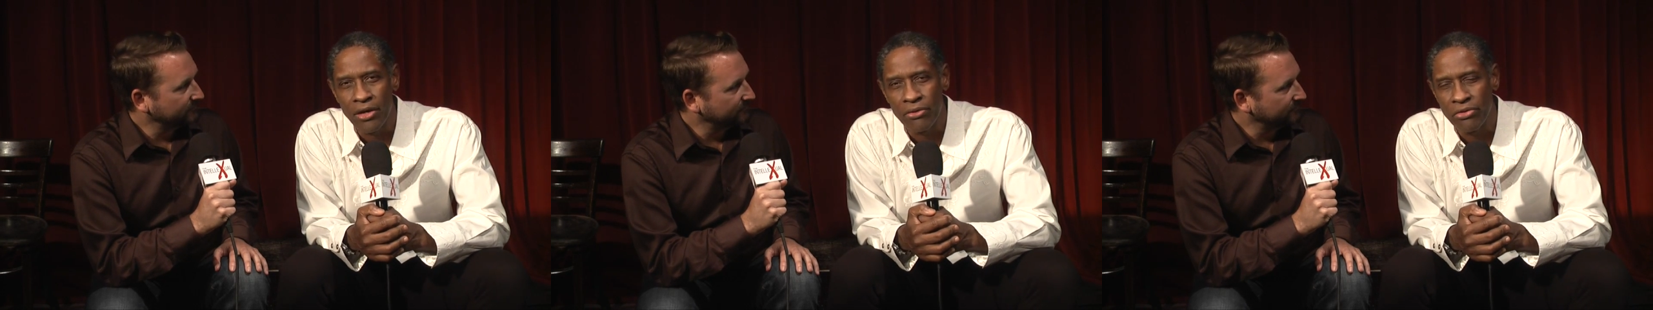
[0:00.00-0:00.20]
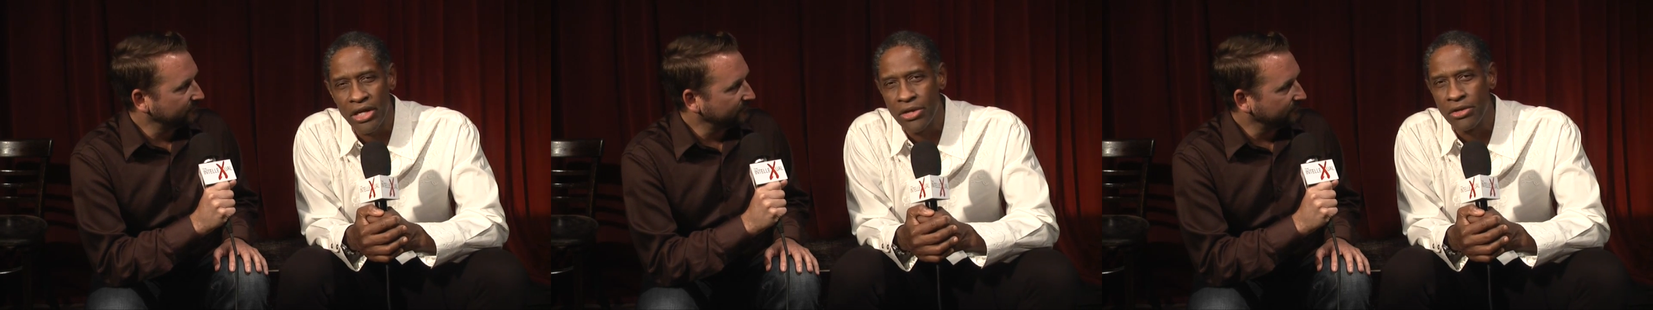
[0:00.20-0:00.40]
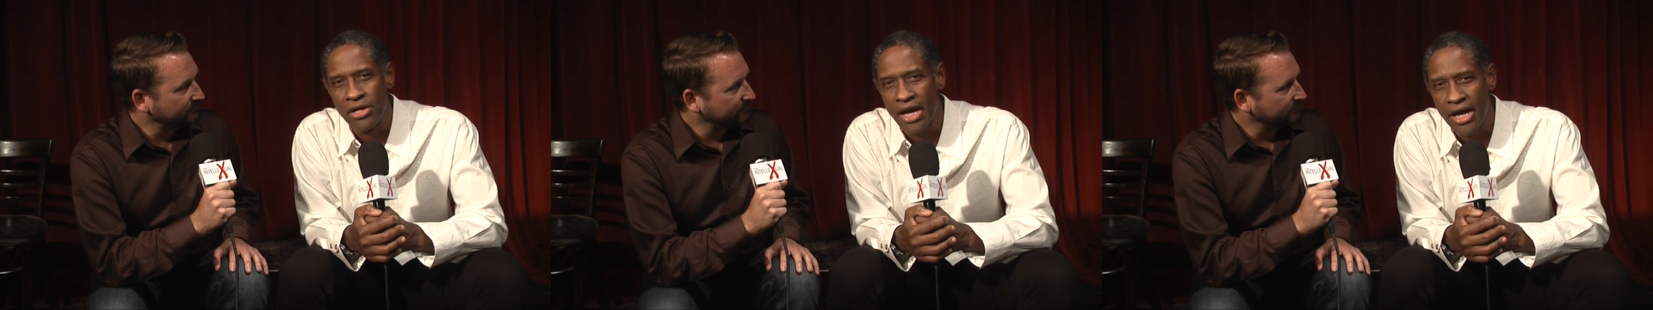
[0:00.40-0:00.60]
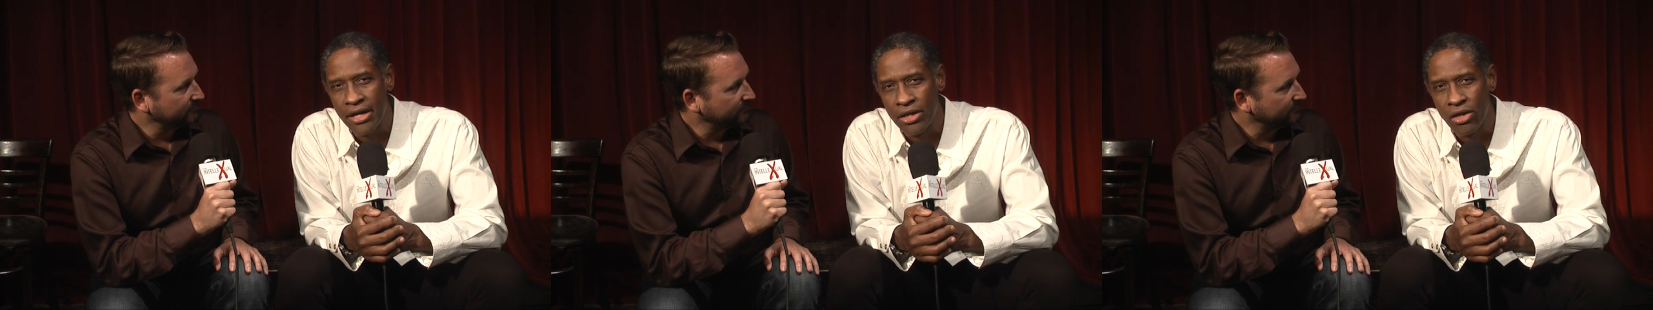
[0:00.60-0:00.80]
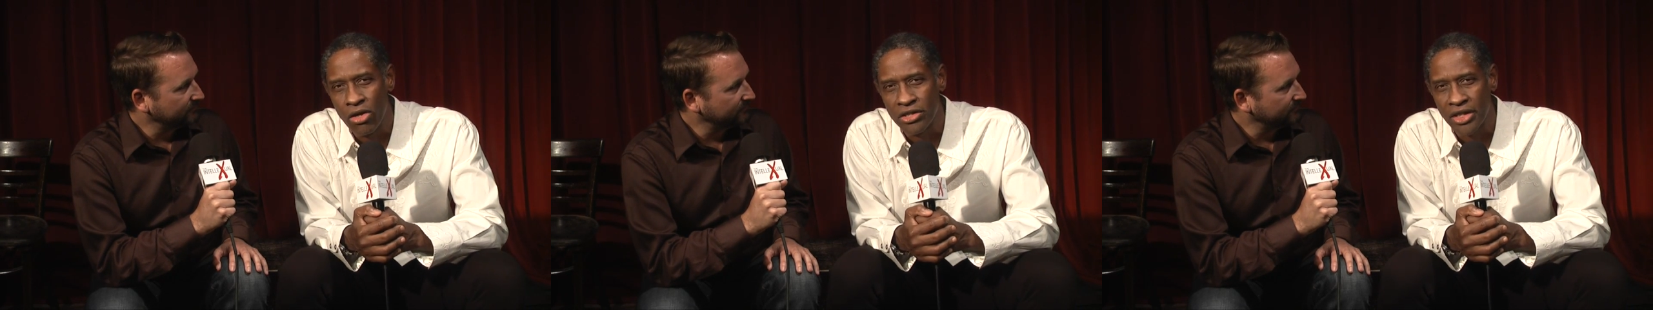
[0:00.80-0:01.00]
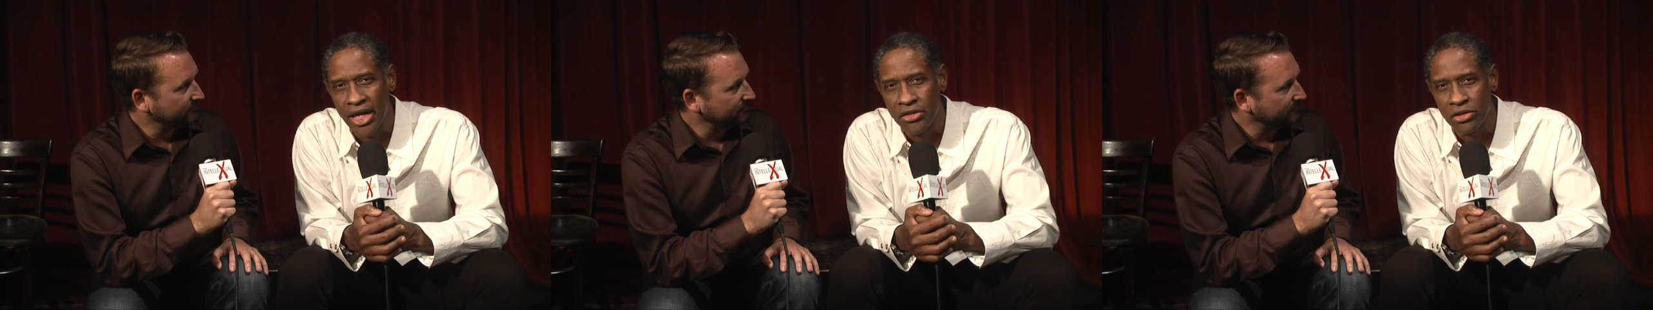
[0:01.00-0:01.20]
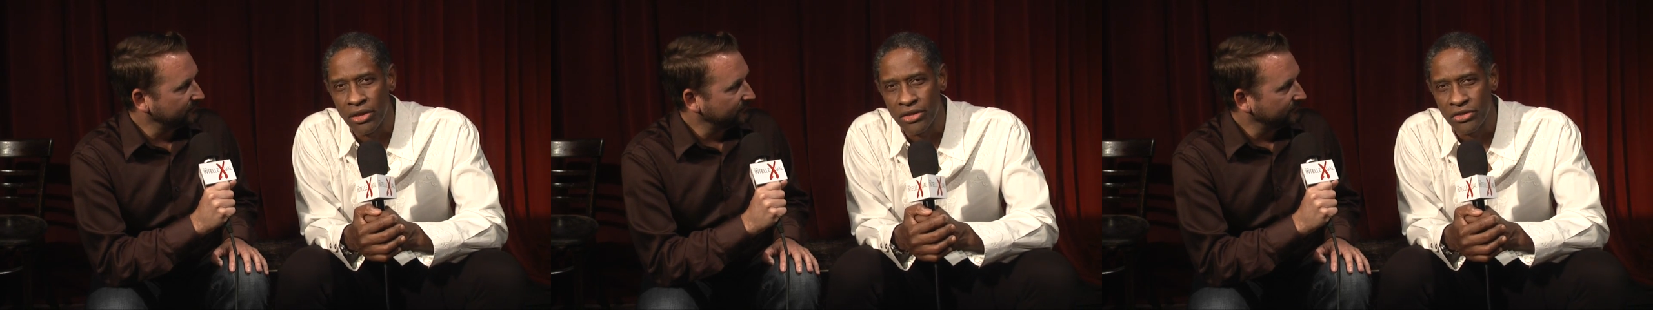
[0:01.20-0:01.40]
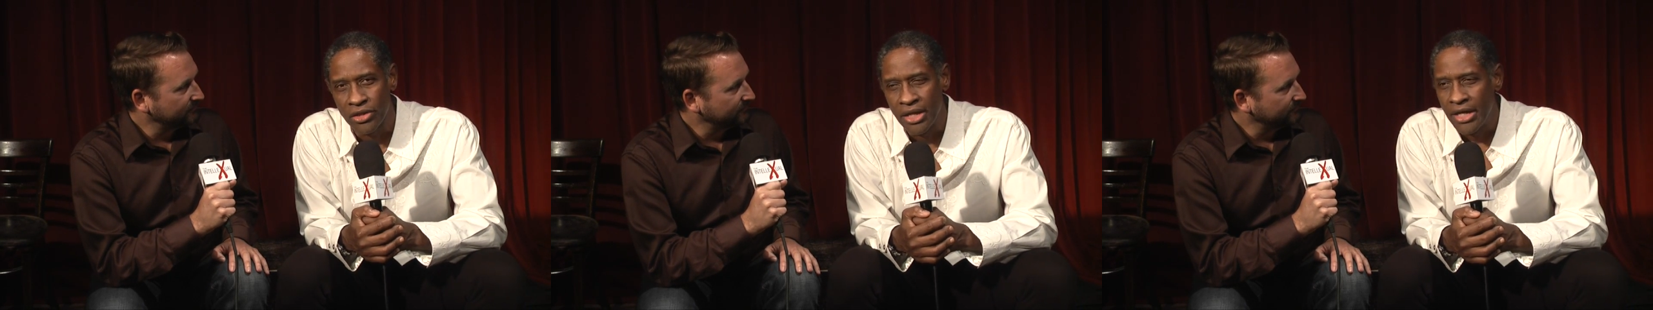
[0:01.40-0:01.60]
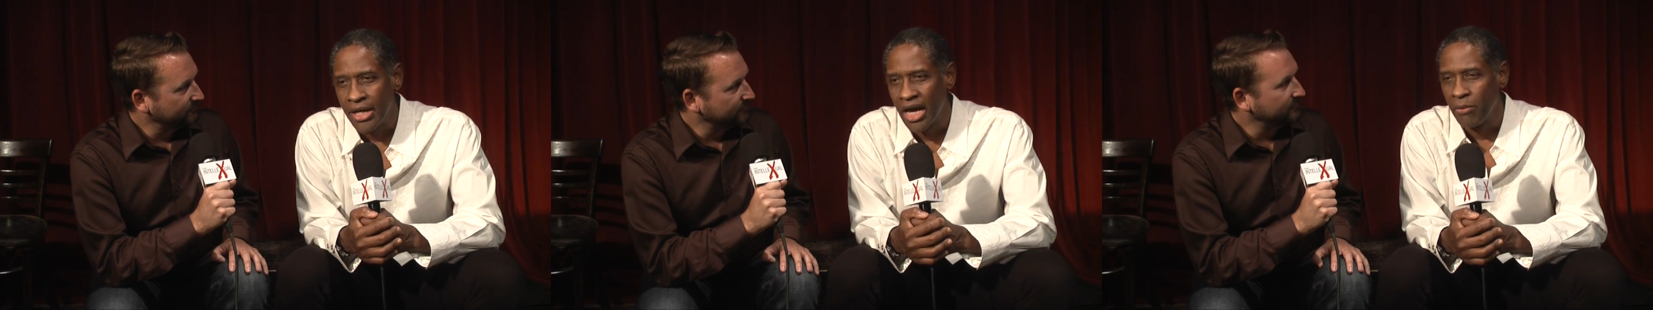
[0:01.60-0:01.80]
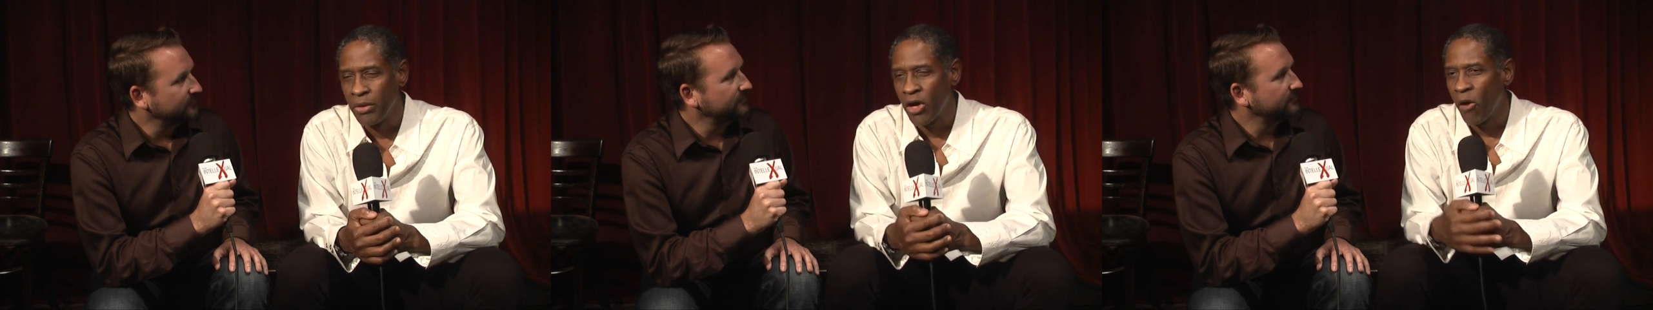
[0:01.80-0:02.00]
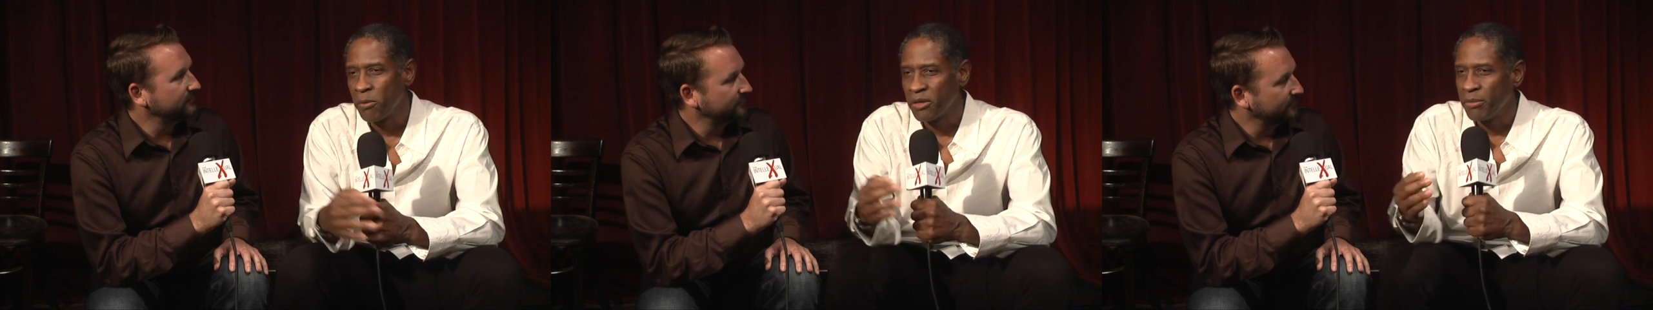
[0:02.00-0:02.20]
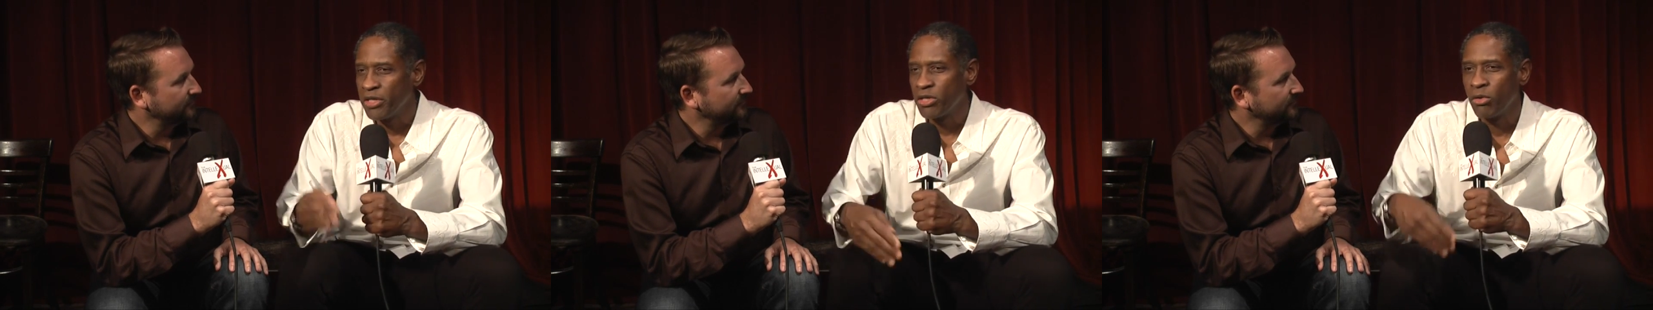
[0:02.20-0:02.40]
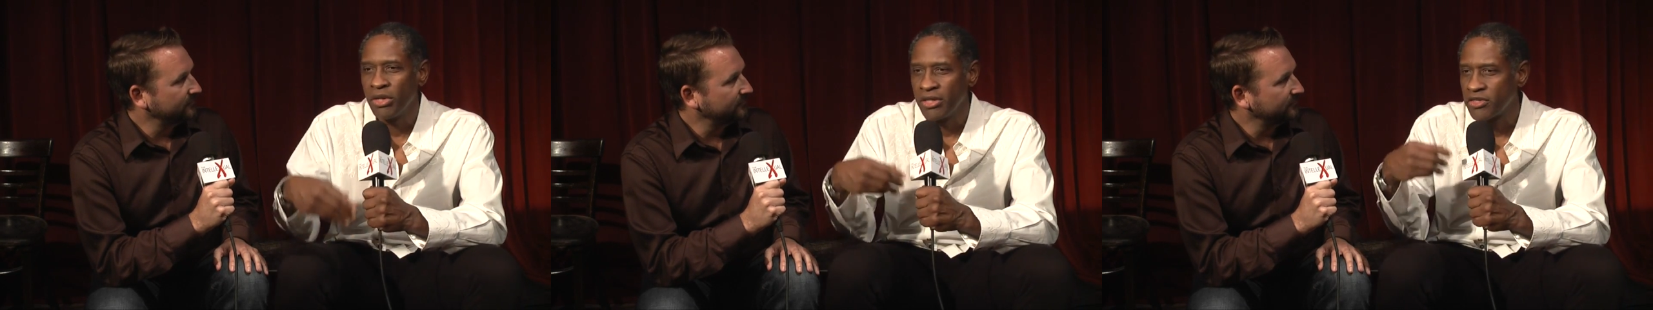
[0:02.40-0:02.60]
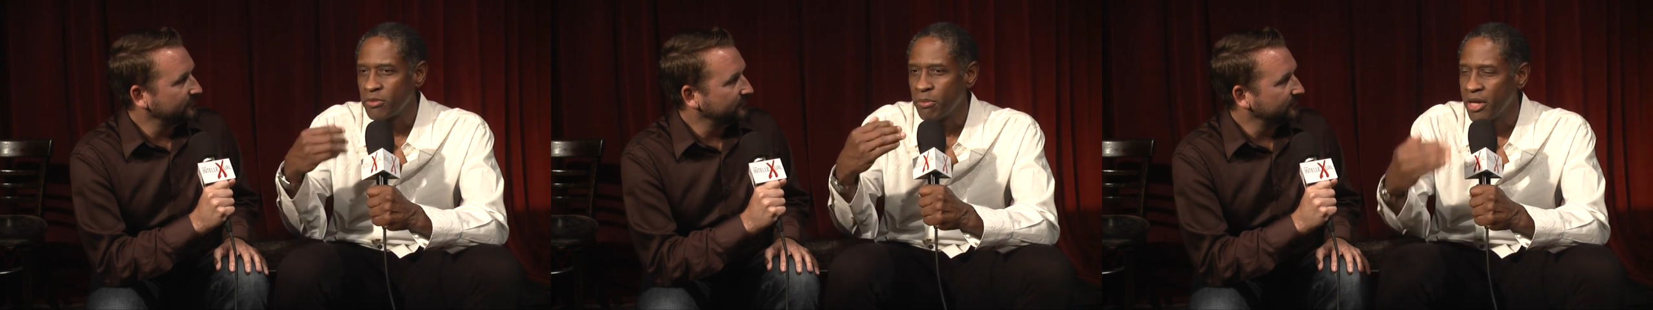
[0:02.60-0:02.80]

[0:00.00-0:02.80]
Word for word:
Speaker 1: on a theater night in Los Angeles. And we hope to be doing this